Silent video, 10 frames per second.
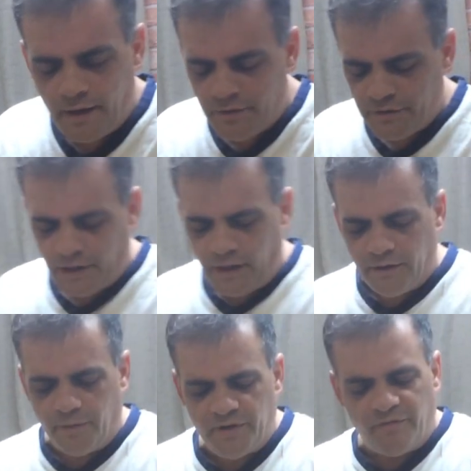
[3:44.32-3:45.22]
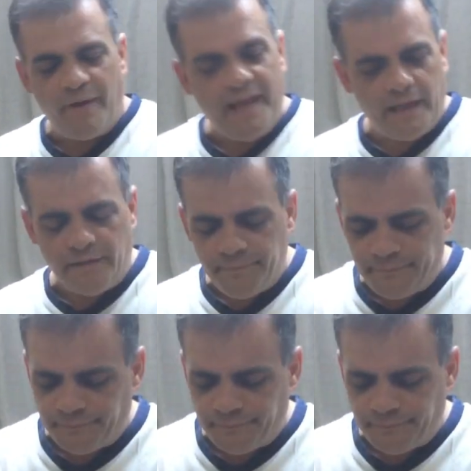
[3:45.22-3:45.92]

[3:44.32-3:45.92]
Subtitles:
used a little bit of bacon.